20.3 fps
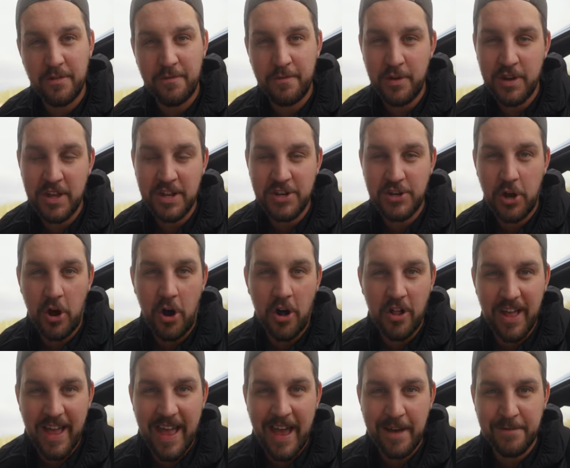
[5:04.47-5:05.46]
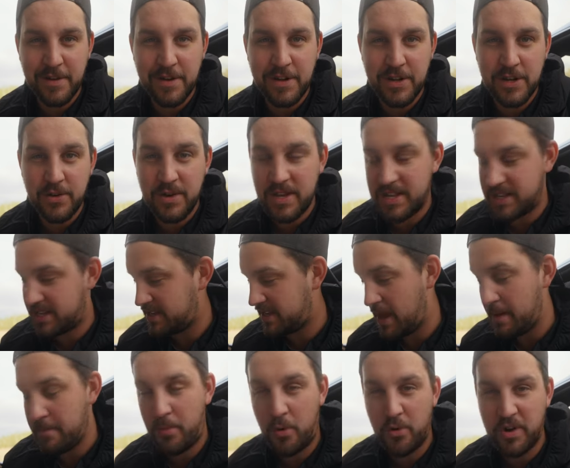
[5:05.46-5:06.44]
the footage. All I have to do is
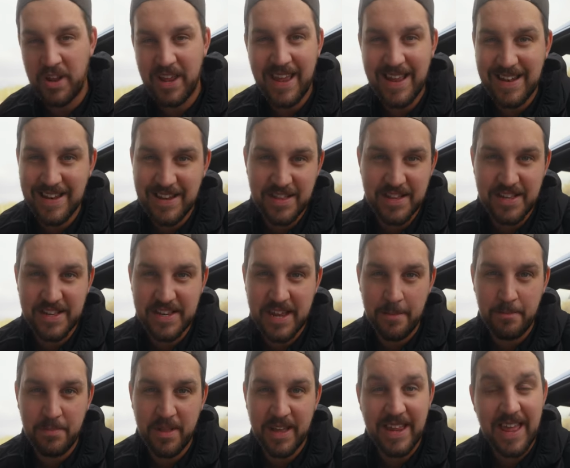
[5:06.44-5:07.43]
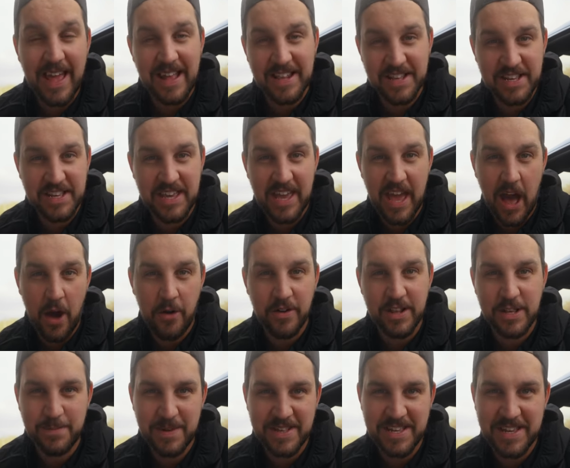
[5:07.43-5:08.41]
import it into this template and see how it
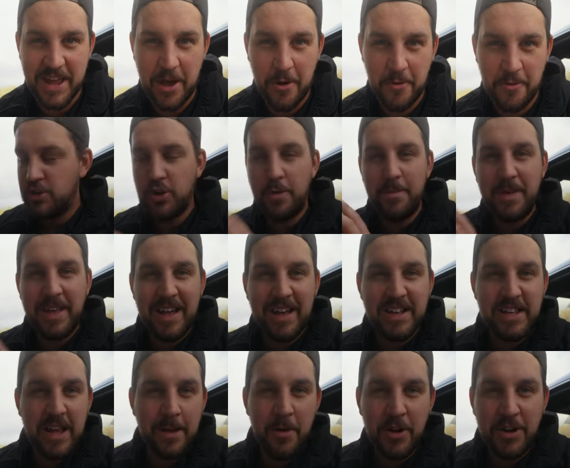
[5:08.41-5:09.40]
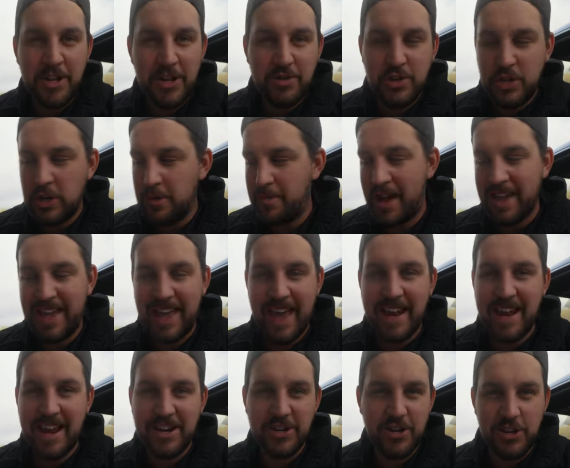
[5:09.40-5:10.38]
spits it out. So because I'm on YouTube, I
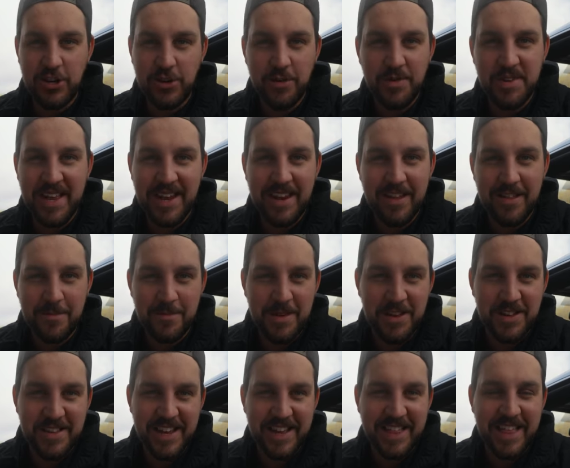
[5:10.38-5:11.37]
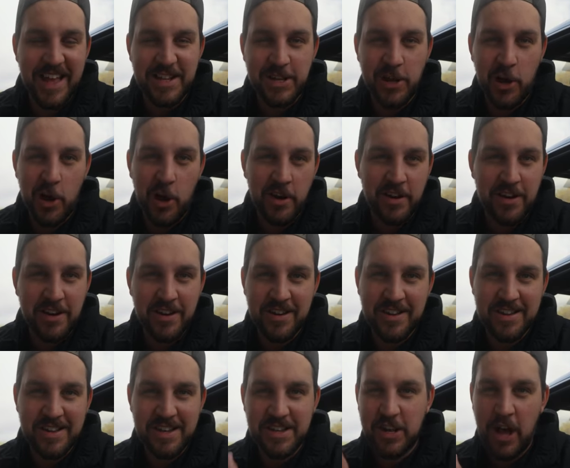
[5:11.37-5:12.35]
can't actually use any of the music that's on here
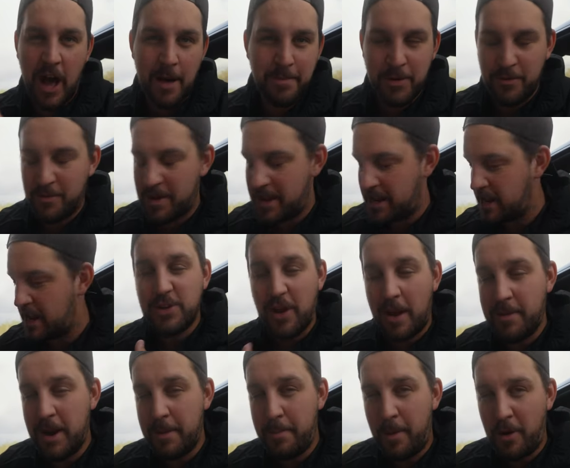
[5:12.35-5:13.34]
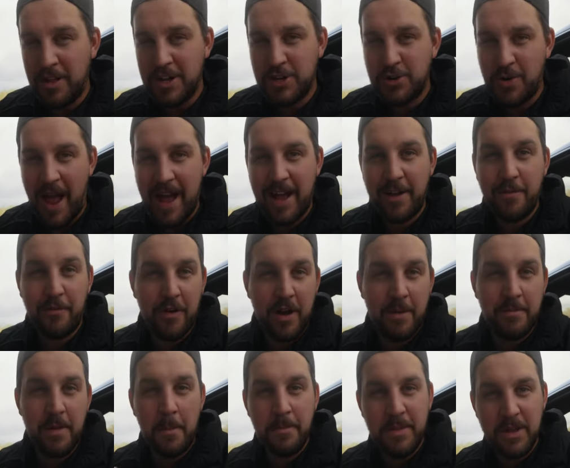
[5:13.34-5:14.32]
because it's copywritten. So I'm gonna pull a track
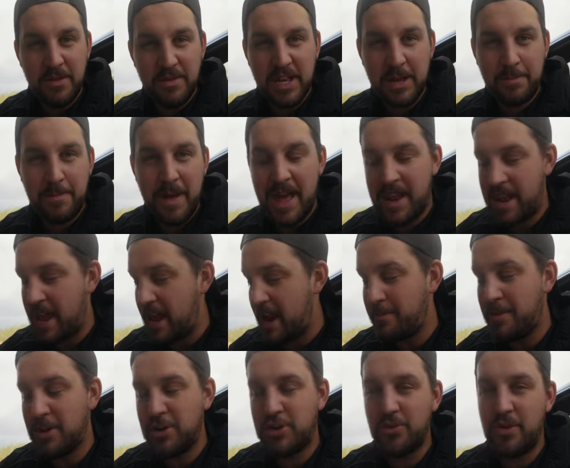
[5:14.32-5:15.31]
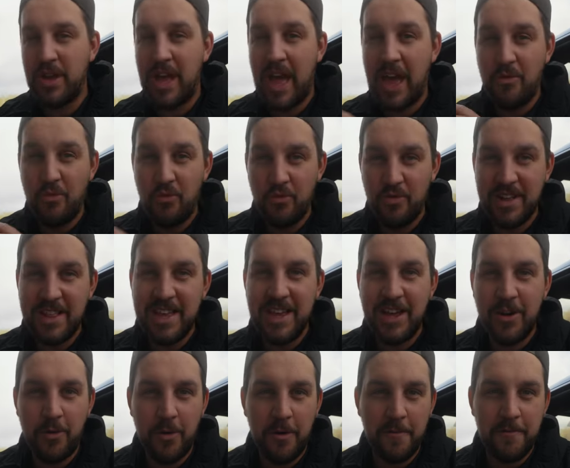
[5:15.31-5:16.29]
from MUSICBED and I'm gonna show you a really
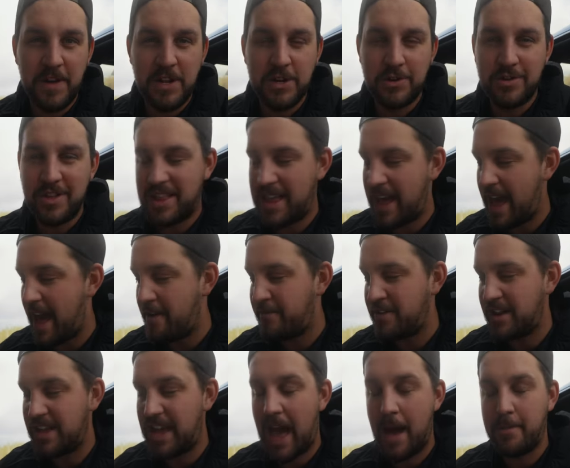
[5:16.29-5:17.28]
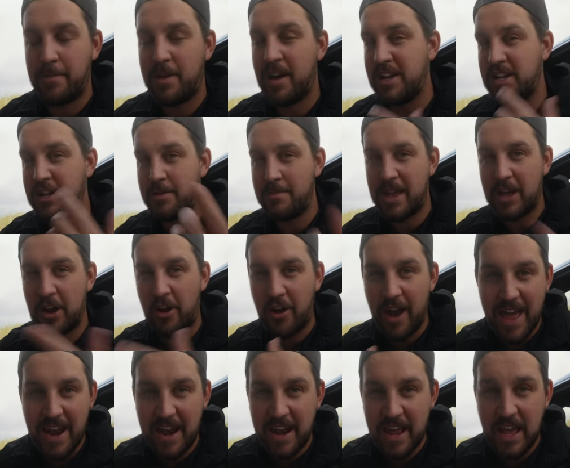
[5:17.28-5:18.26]
cool feature that they have in CapCut to make our
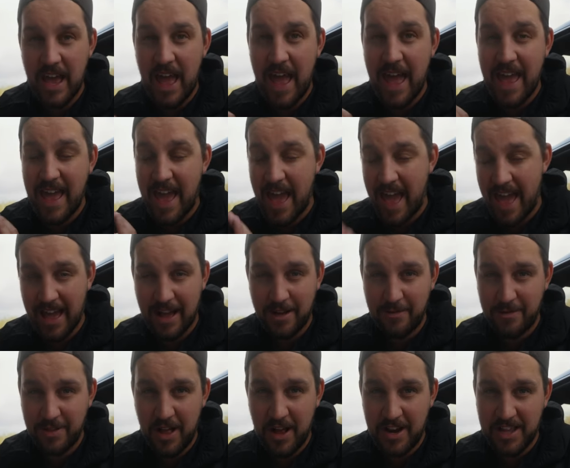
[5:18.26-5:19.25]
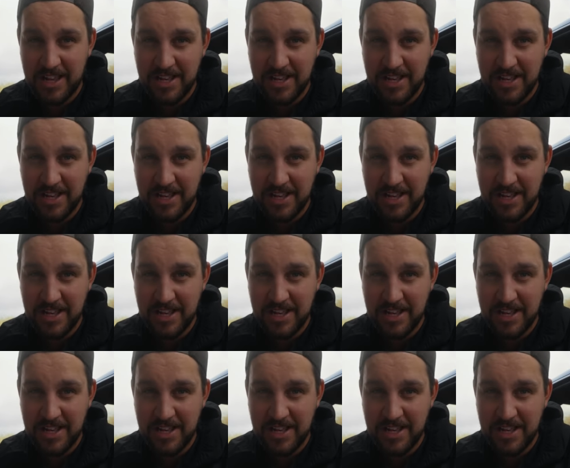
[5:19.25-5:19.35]
editing a heck of a lot